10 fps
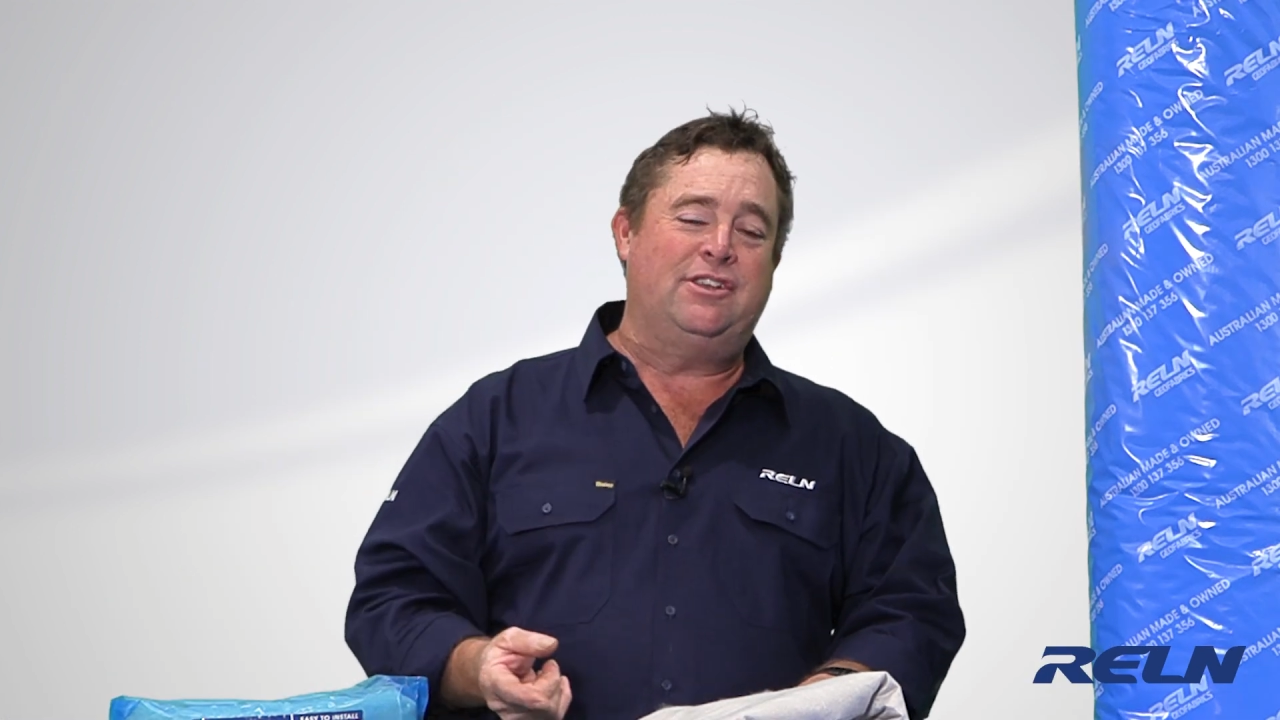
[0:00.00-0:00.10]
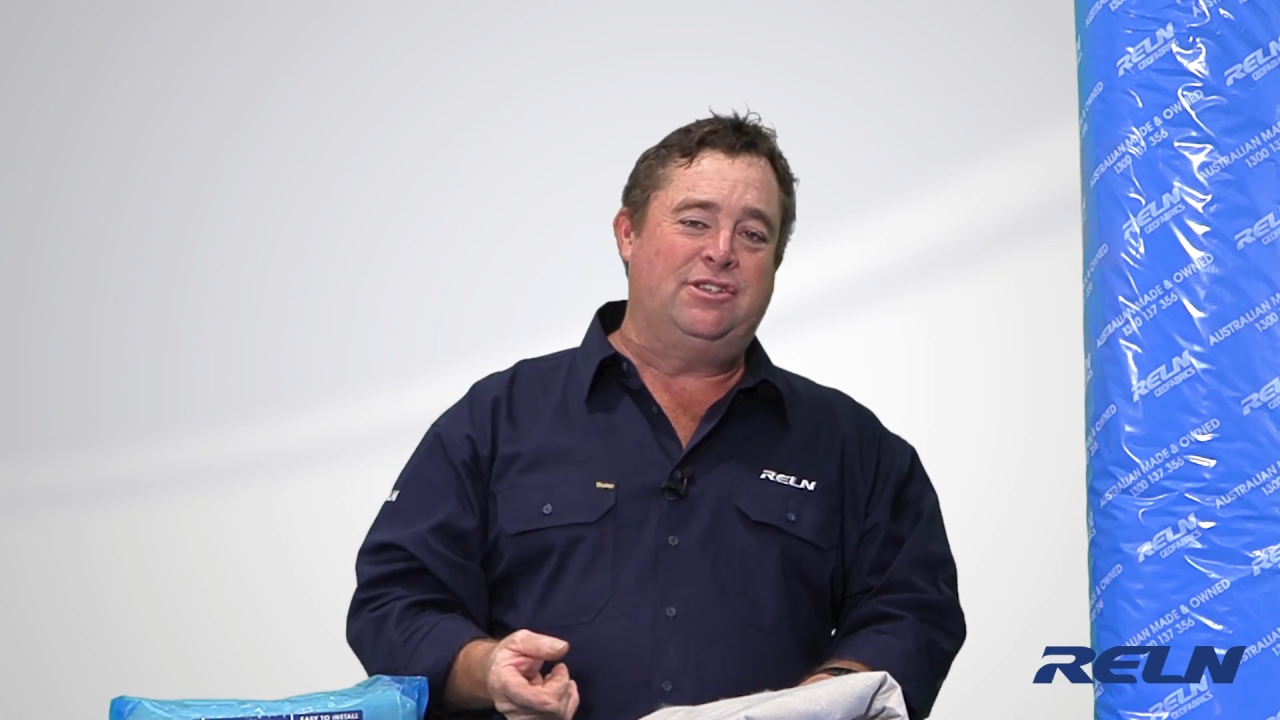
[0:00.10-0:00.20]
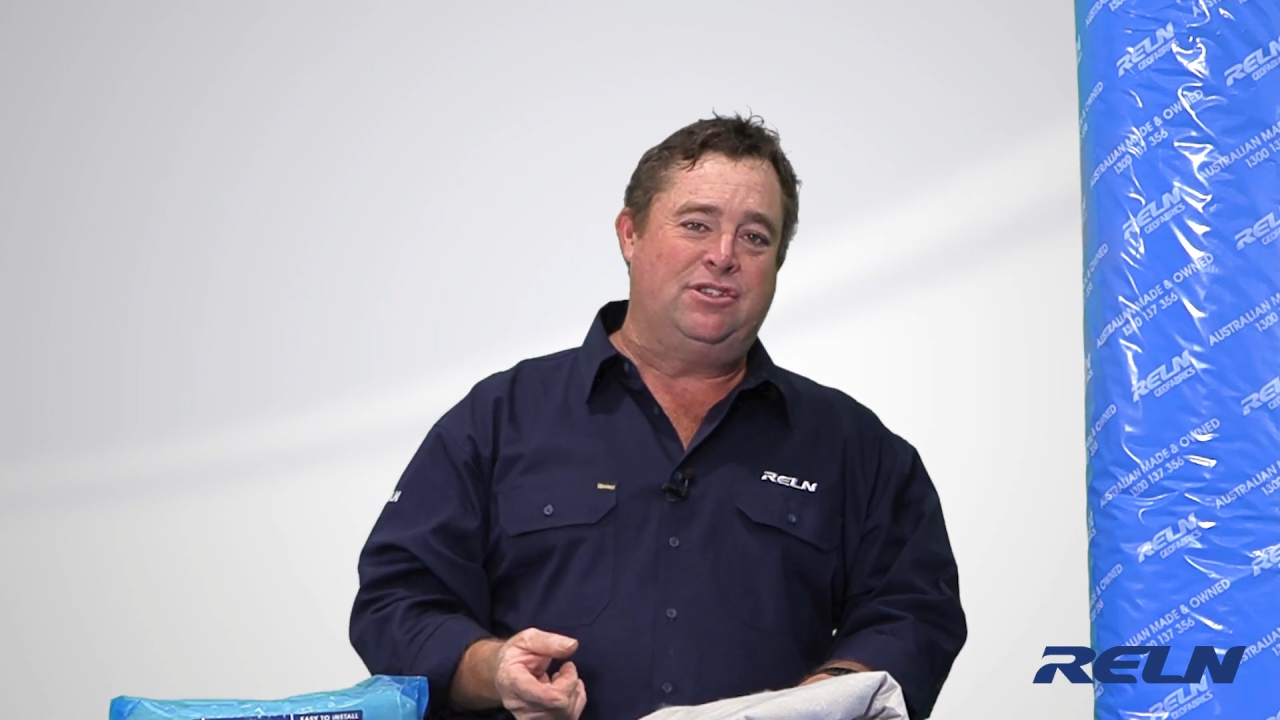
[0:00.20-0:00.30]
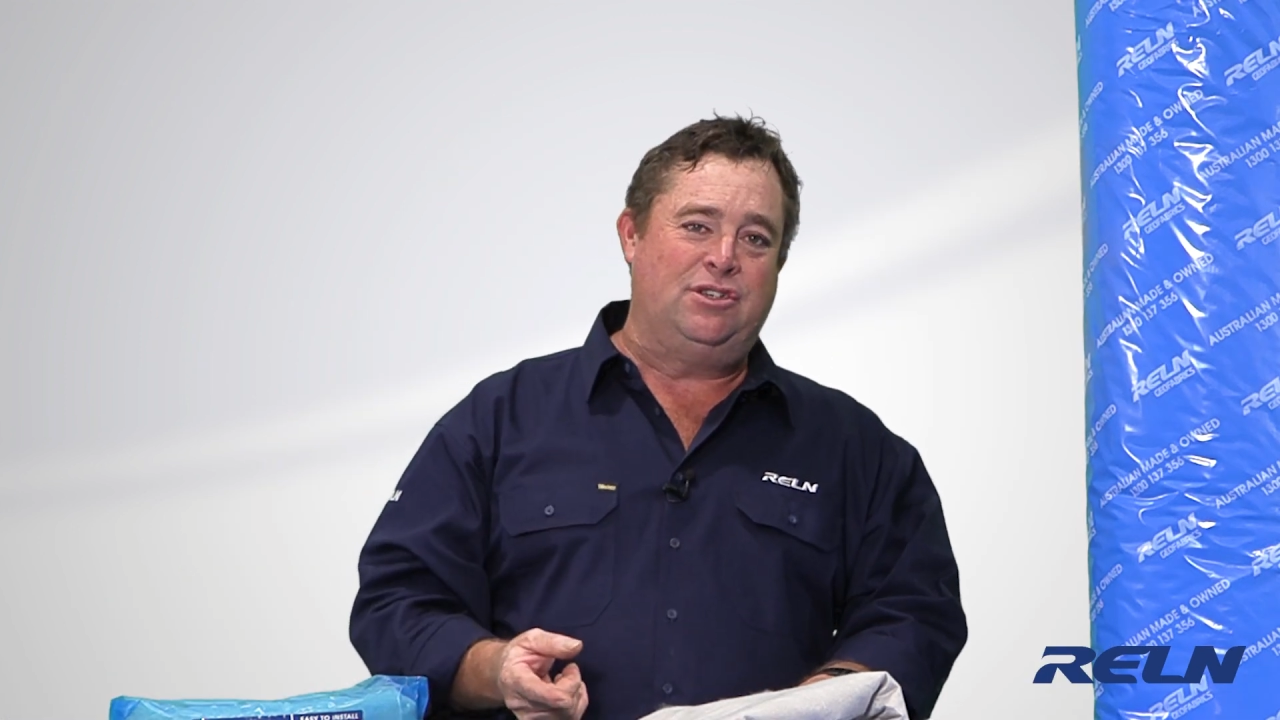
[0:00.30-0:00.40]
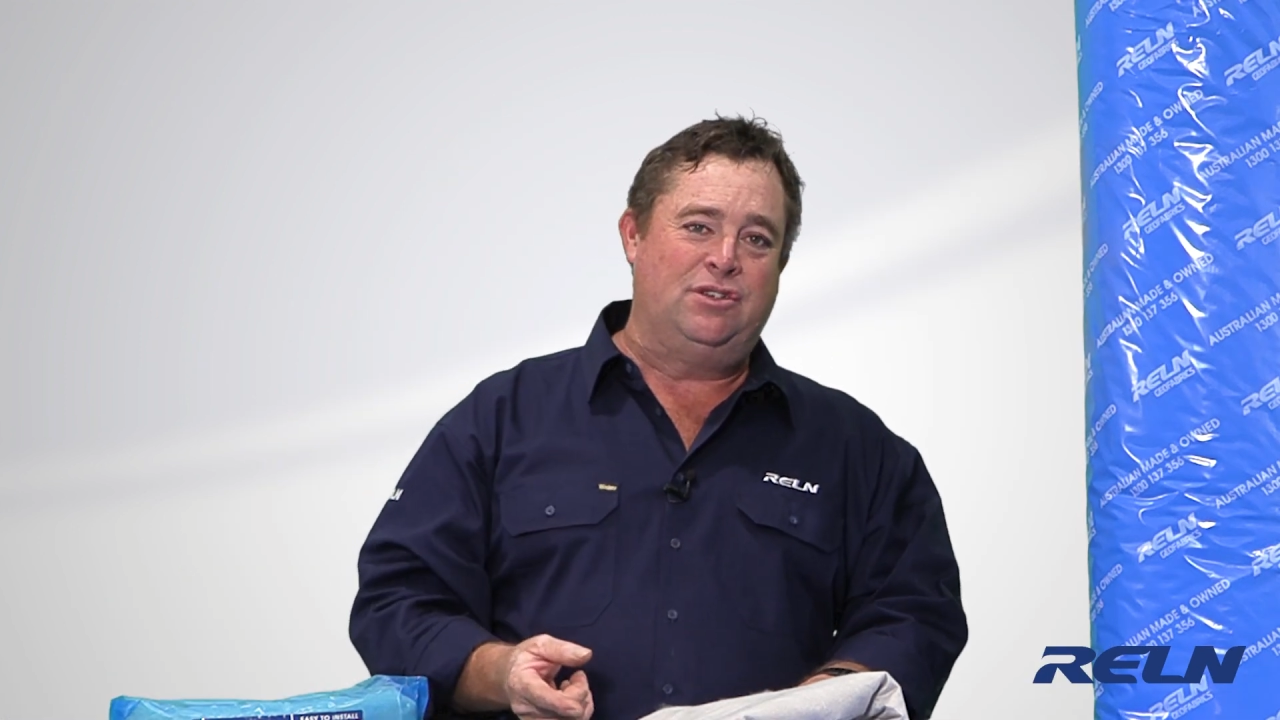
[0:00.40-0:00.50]
to
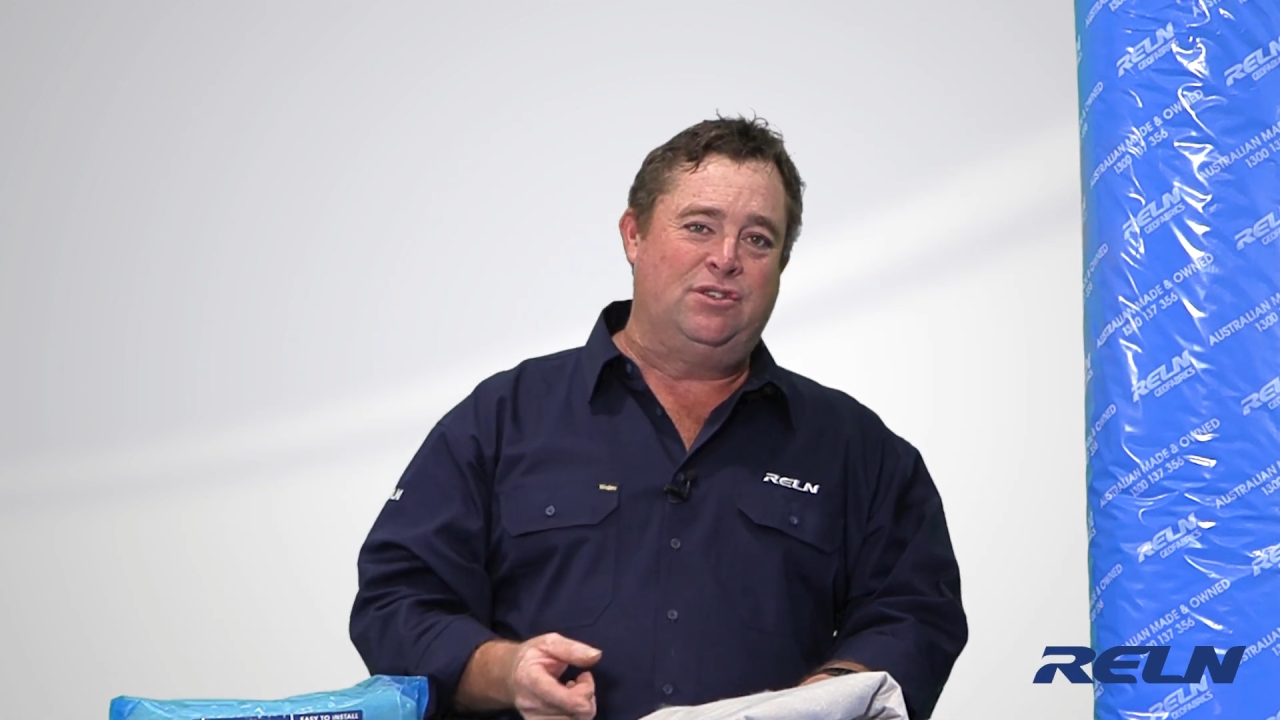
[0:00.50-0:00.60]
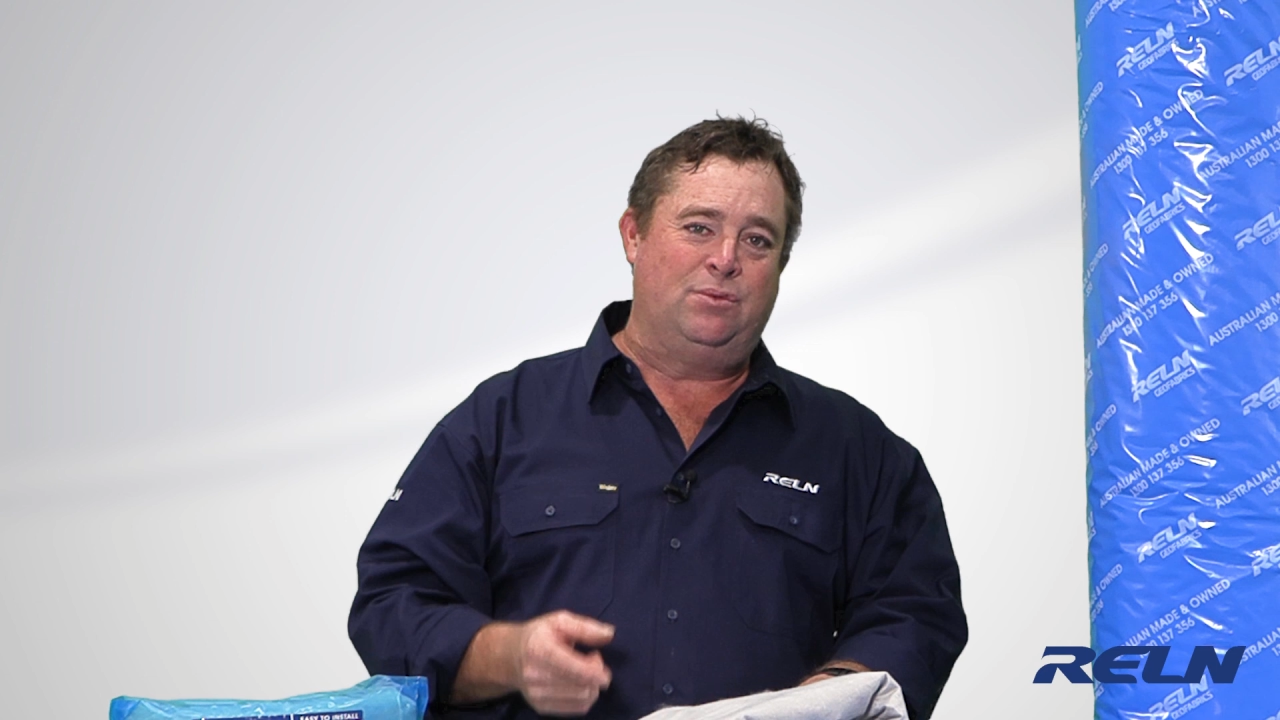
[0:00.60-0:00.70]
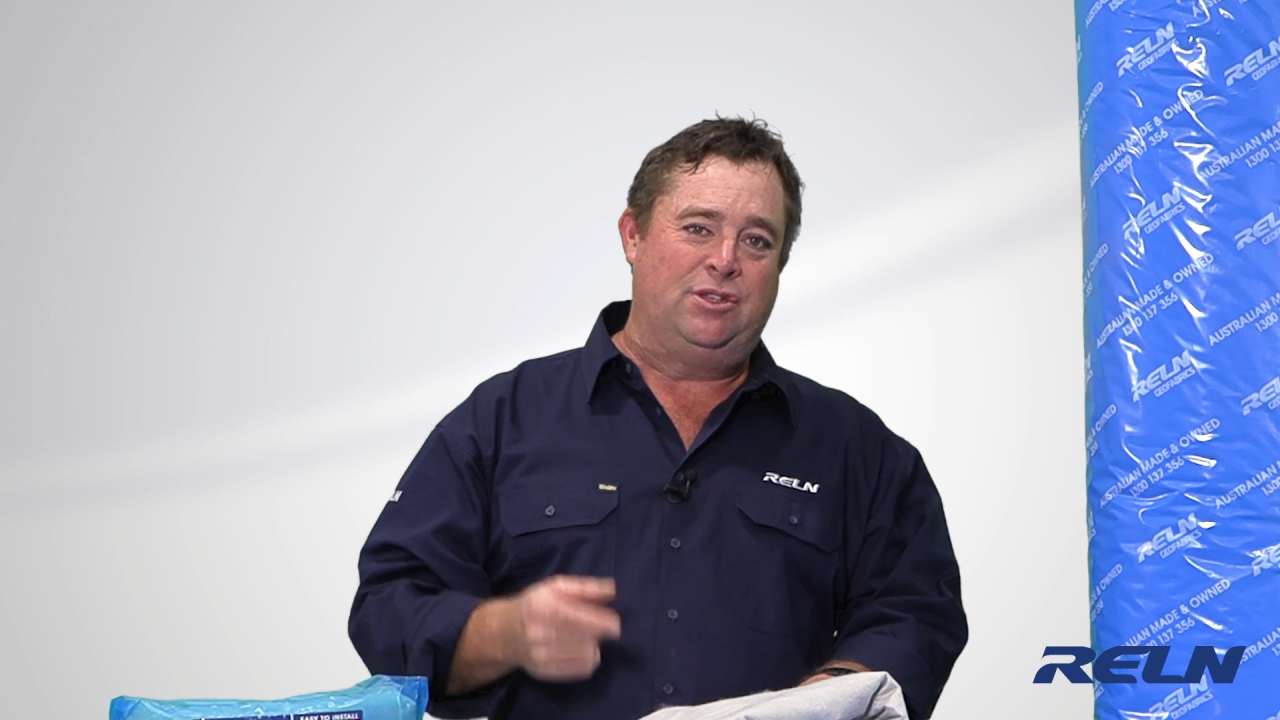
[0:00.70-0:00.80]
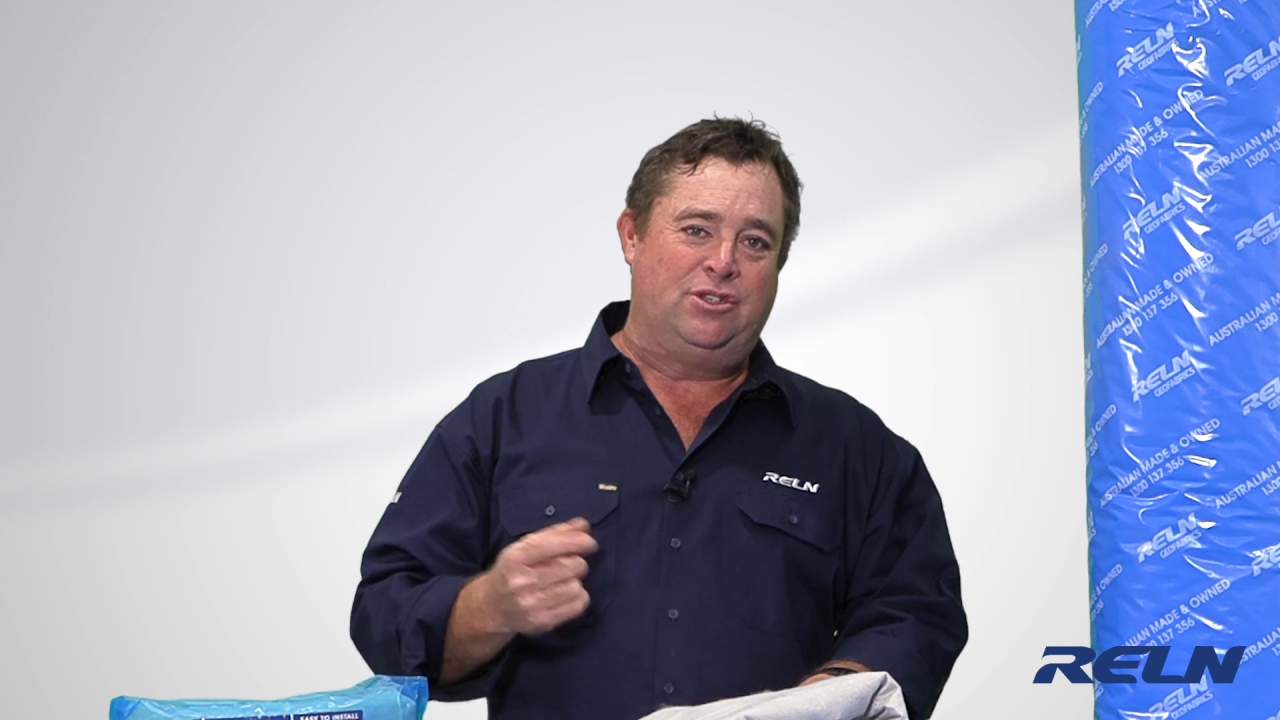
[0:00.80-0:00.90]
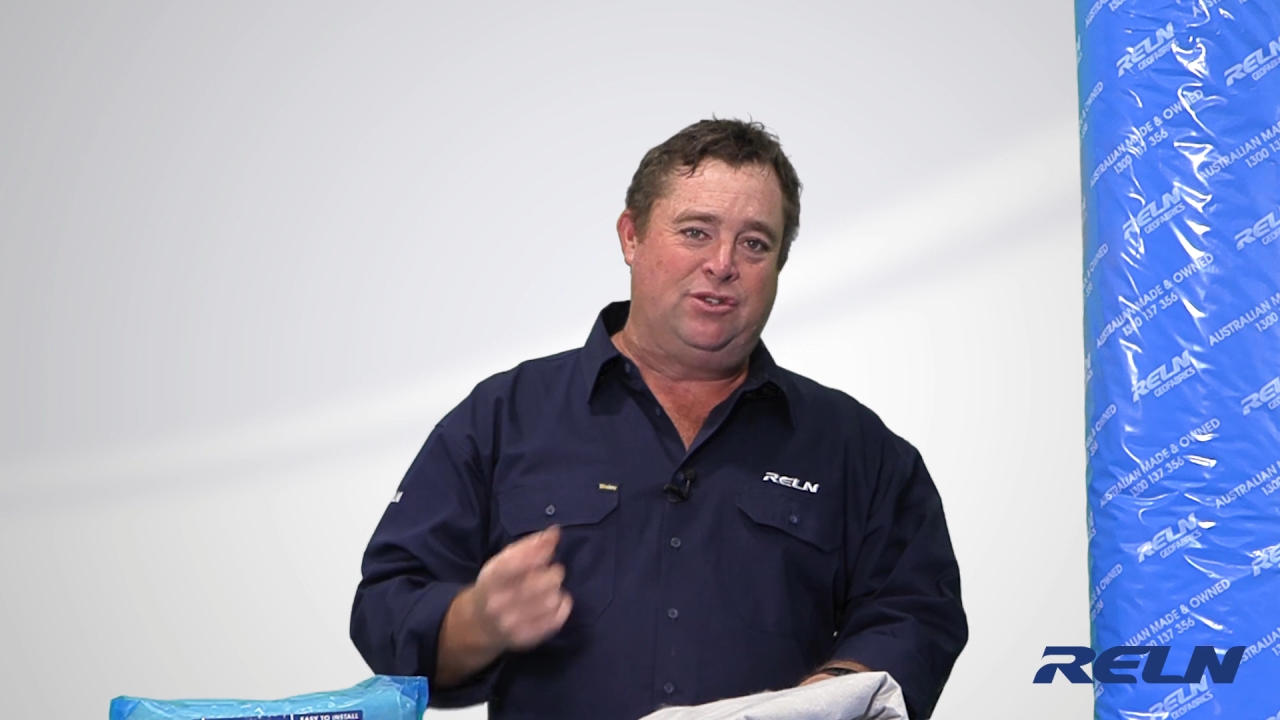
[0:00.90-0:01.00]
just use it with the